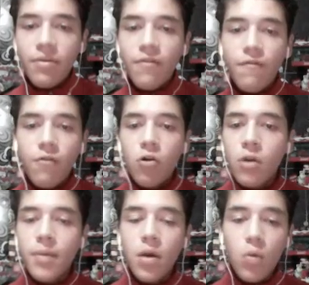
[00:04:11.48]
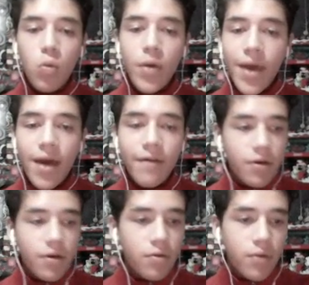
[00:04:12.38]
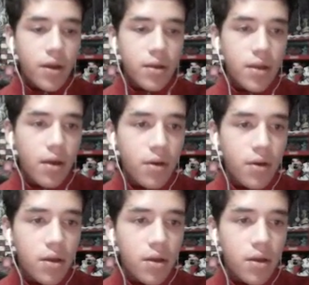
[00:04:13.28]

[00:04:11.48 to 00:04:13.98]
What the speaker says: form we have right now.